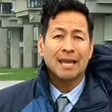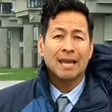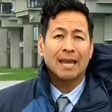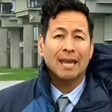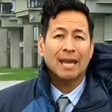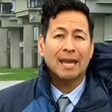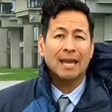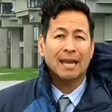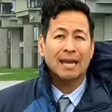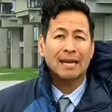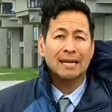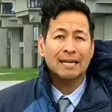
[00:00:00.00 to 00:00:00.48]

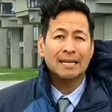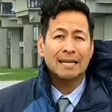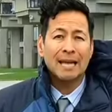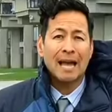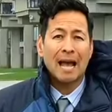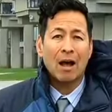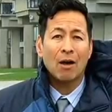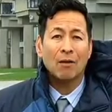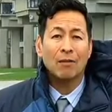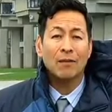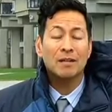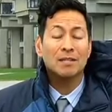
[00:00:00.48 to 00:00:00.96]
and
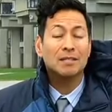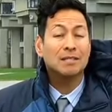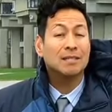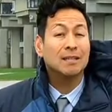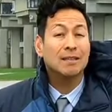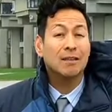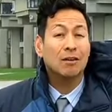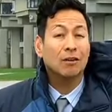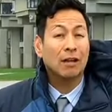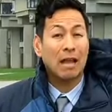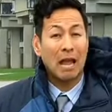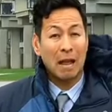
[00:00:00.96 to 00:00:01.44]
how they
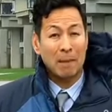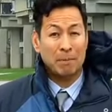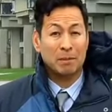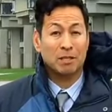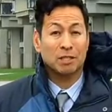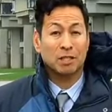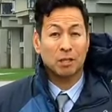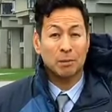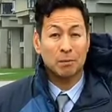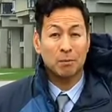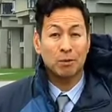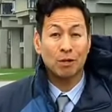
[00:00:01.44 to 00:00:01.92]
see their
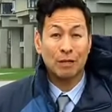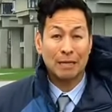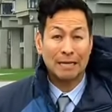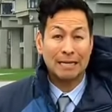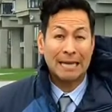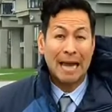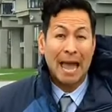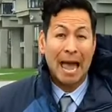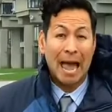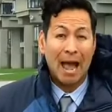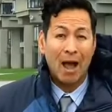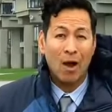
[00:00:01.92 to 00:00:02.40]
campus
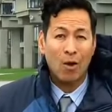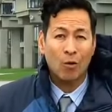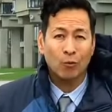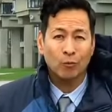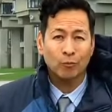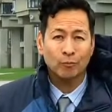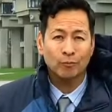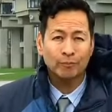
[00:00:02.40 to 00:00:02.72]
community now.